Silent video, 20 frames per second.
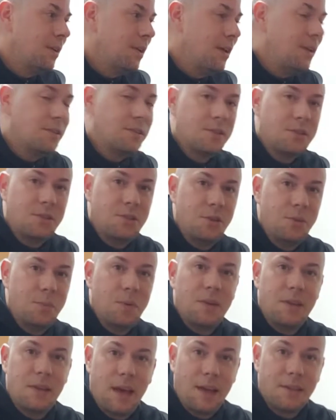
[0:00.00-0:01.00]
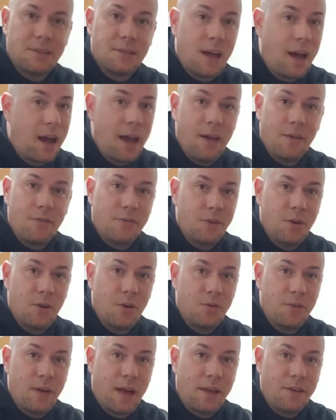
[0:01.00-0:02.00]
Is it stupid? Yes. I have
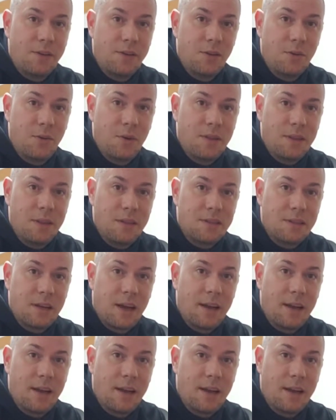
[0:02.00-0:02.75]
no value in these